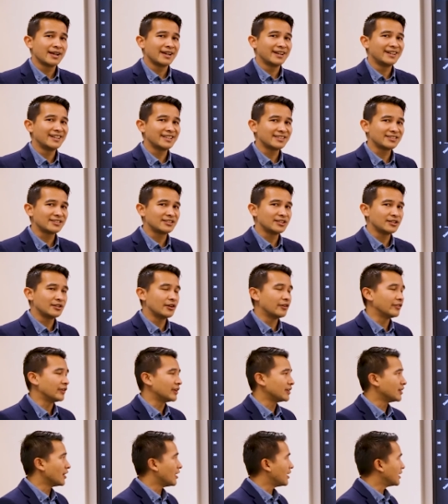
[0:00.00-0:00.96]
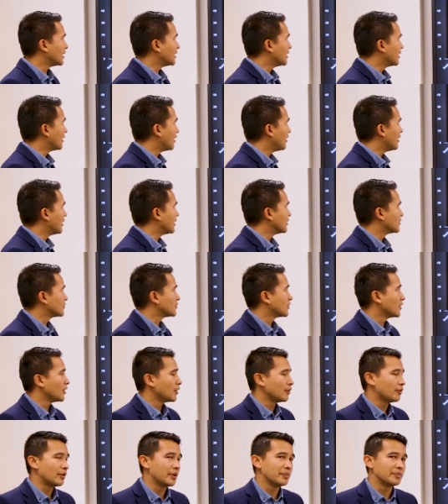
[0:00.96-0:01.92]
listed on the DALI Alliance
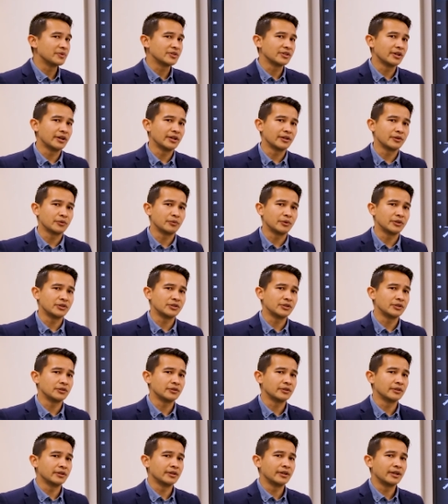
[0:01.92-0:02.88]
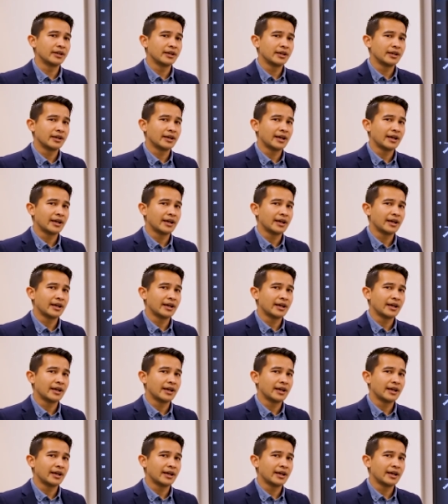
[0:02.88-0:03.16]
website, which you can,